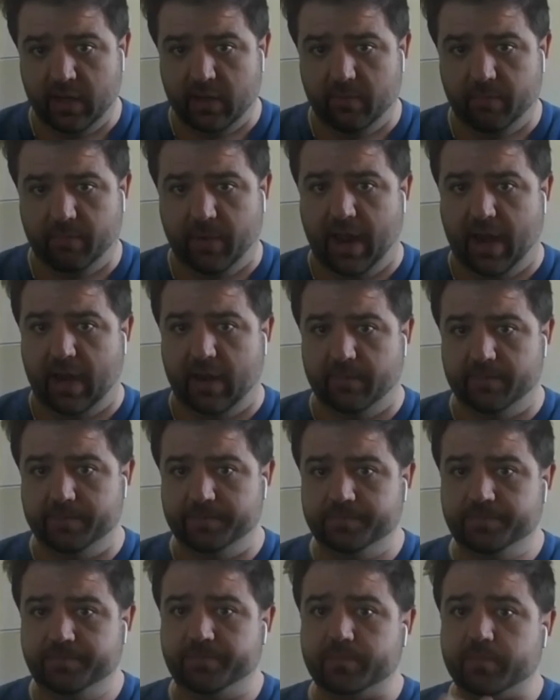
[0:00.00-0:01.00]
But
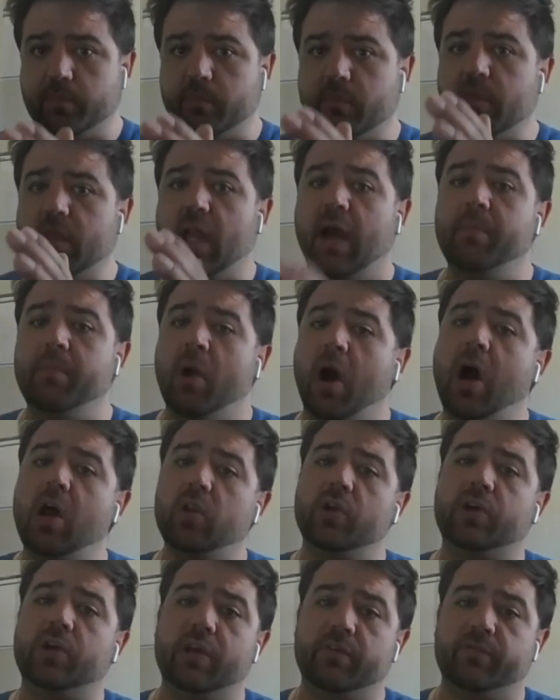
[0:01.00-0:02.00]
I'm not
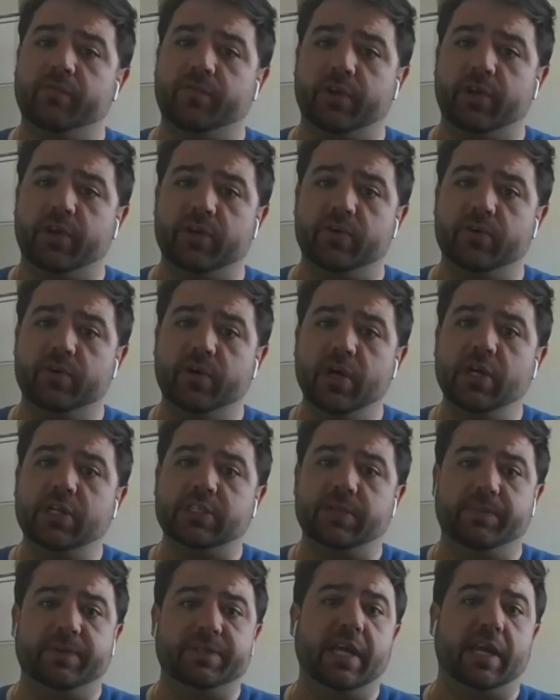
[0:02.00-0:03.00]
looking for you to
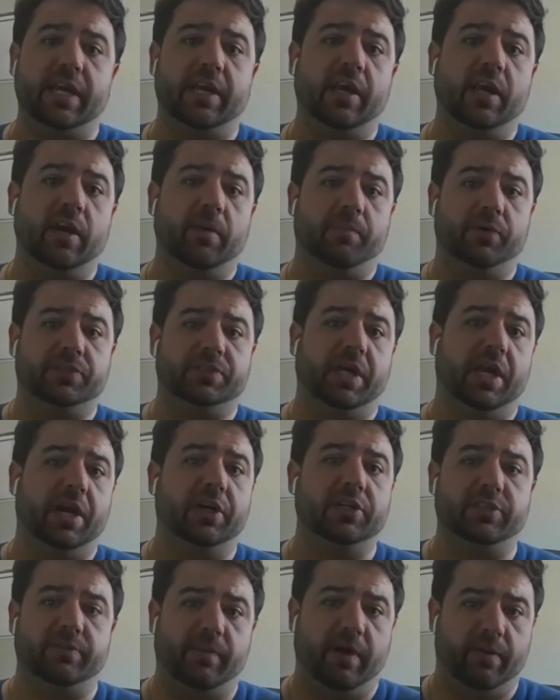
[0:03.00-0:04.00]
be taking a
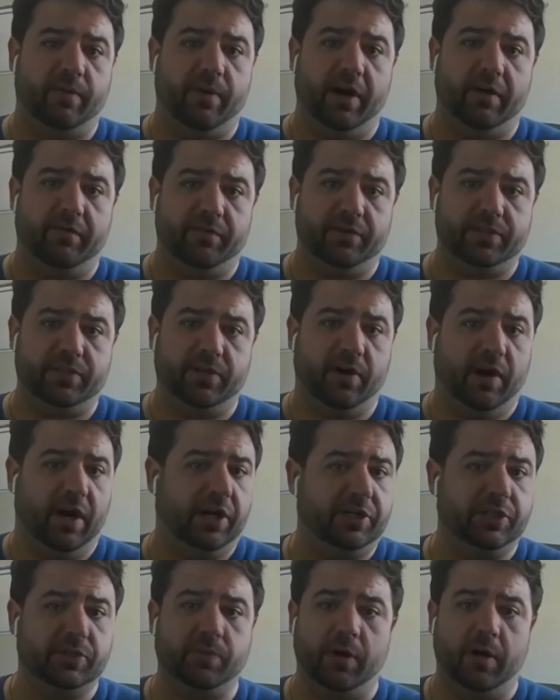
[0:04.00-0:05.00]
percentage of my rate of return. I
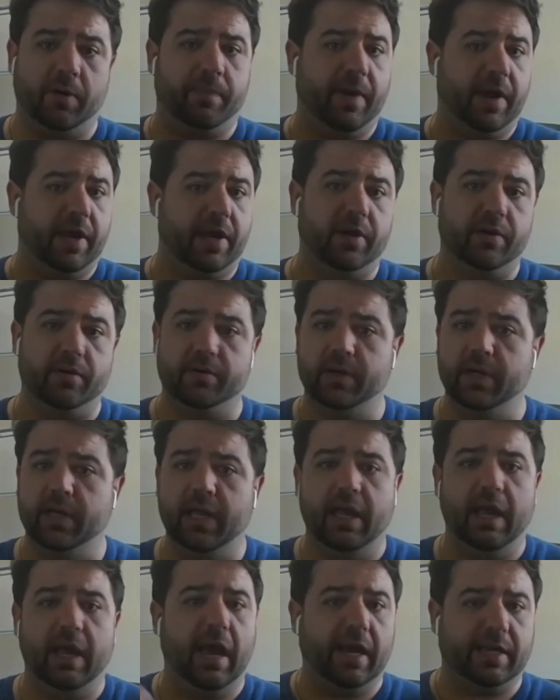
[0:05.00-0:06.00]
just want to pay you
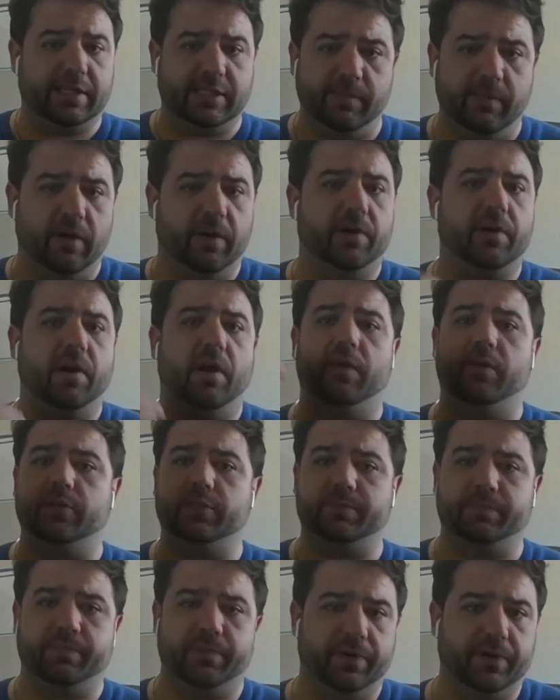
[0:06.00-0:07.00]
X amount of
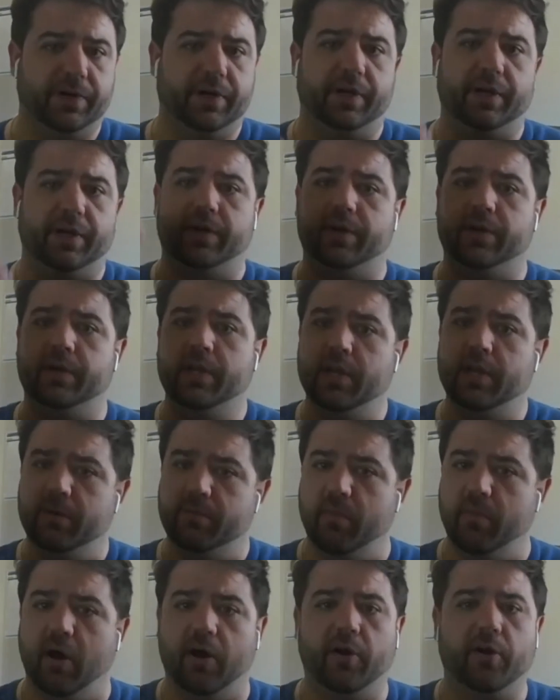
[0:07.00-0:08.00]
dollars per year,
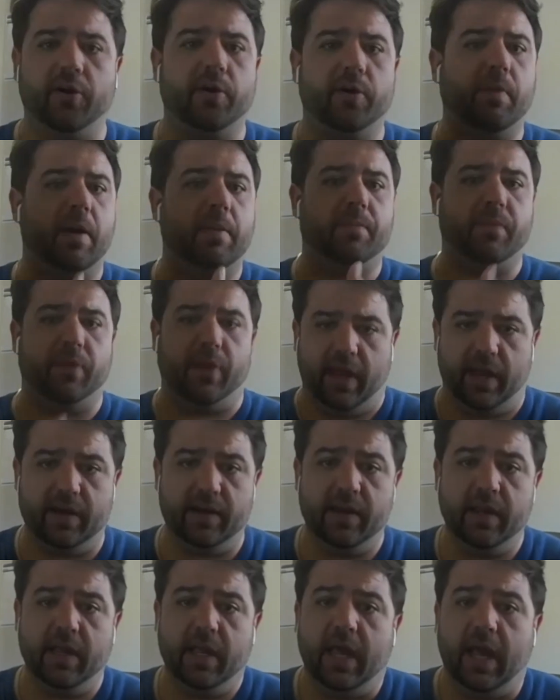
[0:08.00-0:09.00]
monitor my plan.
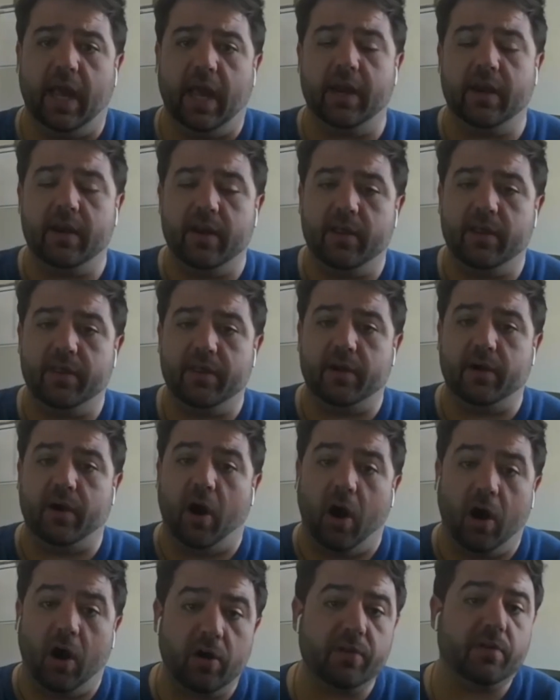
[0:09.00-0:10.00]
And there
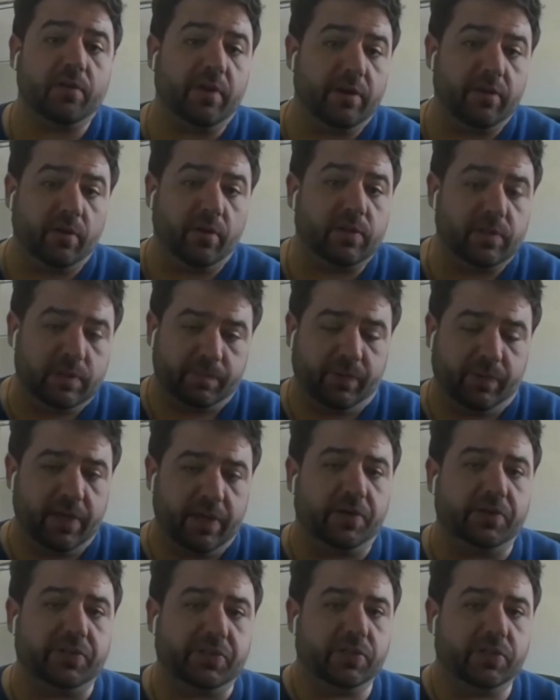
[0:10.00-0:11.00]
are, those
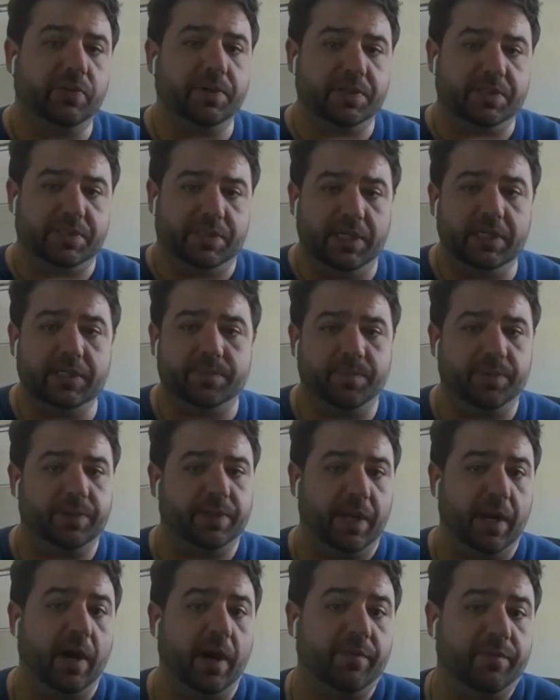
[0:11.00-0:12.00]
planners do exist, but
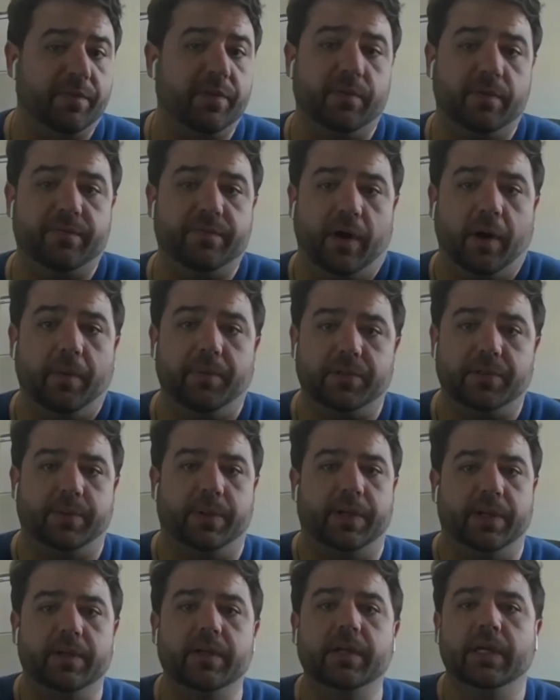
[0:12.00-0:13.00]
they are few and far
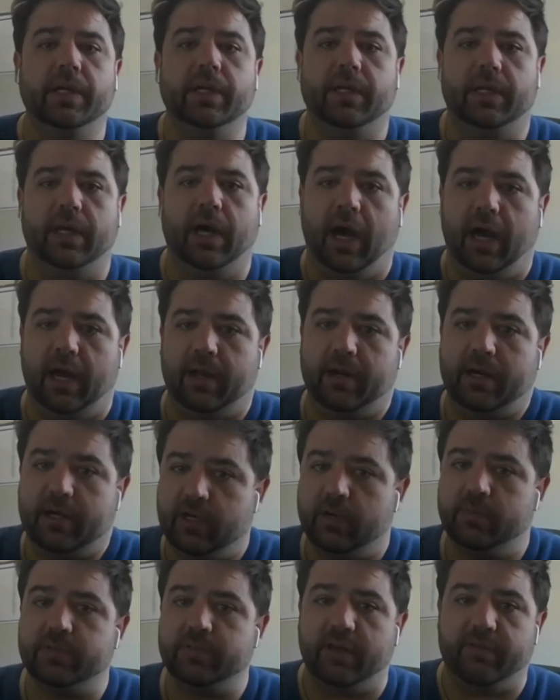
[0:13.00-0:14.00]
between. In
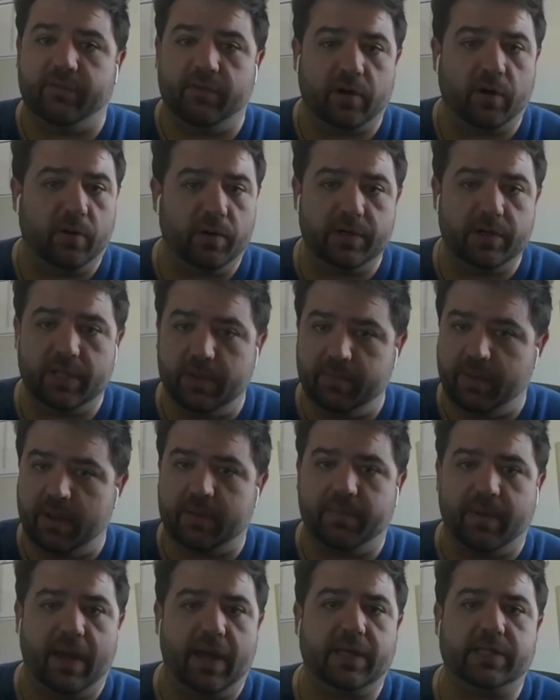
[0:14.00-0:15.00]
terms of, if you're going to the
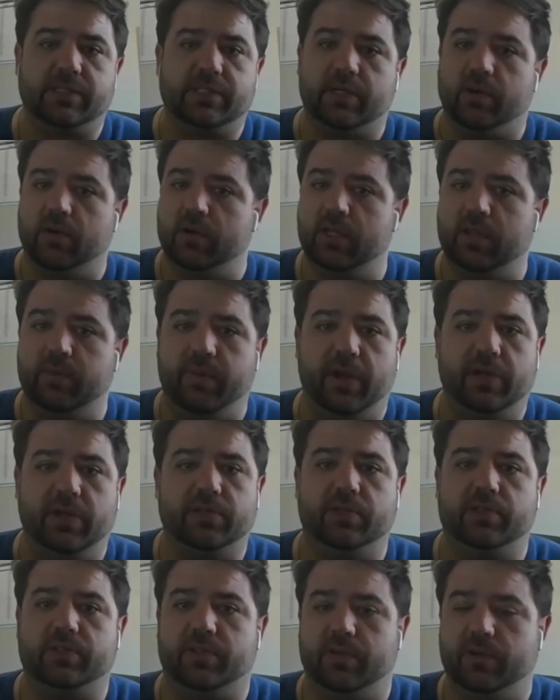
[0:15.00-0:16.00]
big banks, you're going to the major
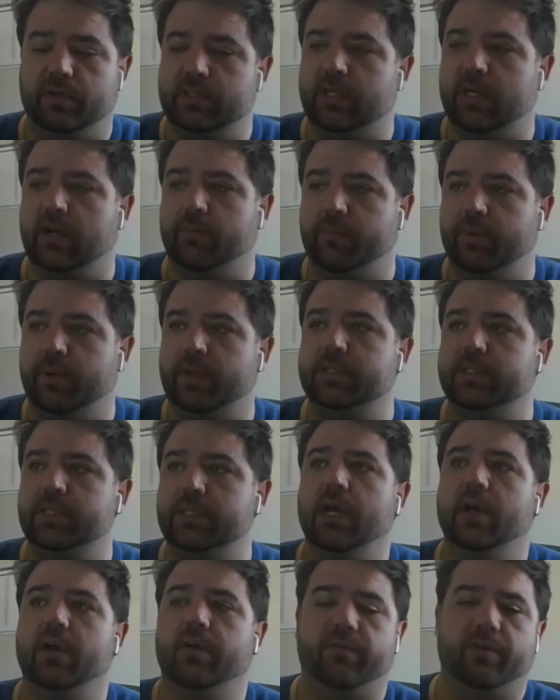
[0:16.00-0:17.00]
insurance
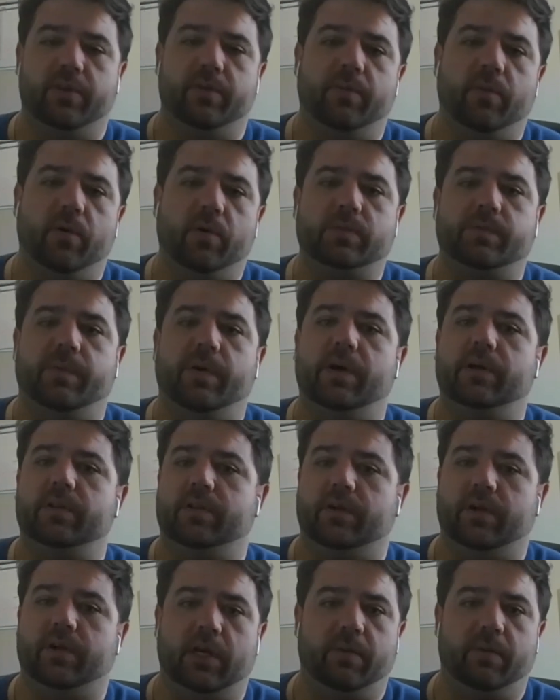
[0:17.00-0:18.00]
companies, for the most part,
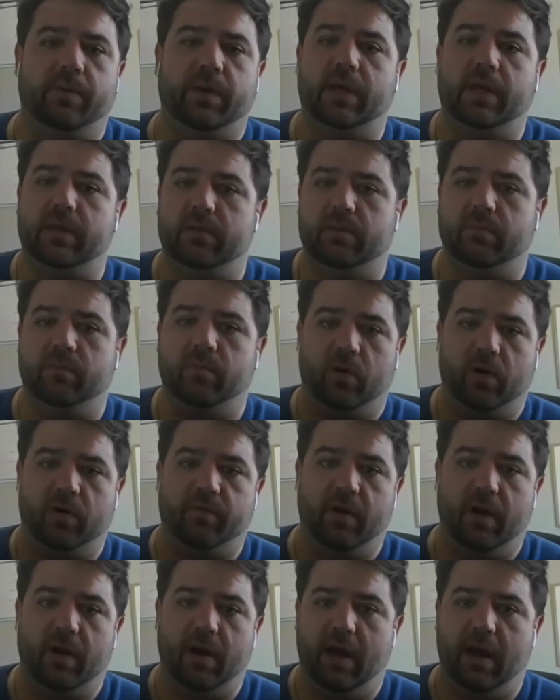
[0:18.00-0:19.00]
they're going to be more of
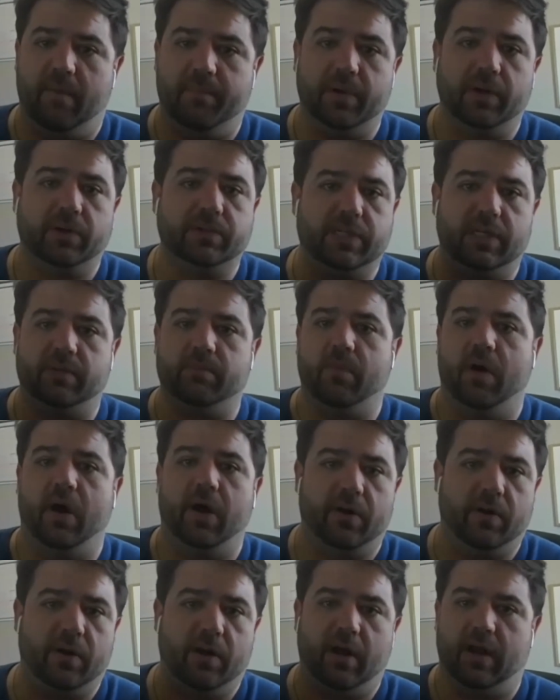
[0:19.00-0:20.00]
a built-in
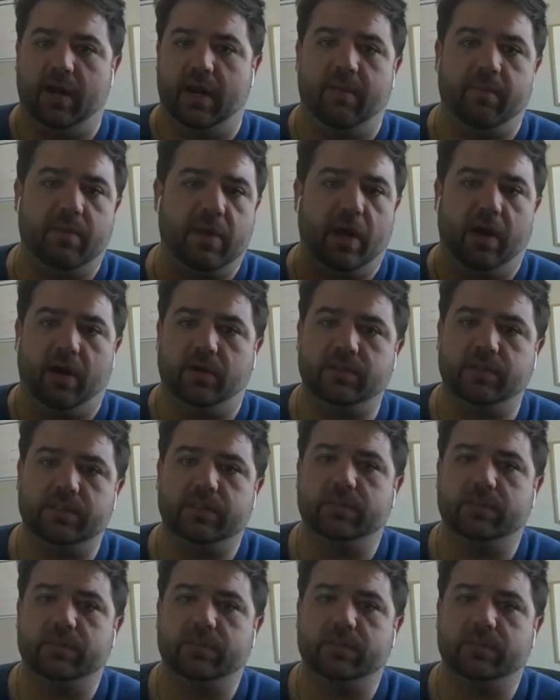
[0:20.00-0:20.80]
model on MERs.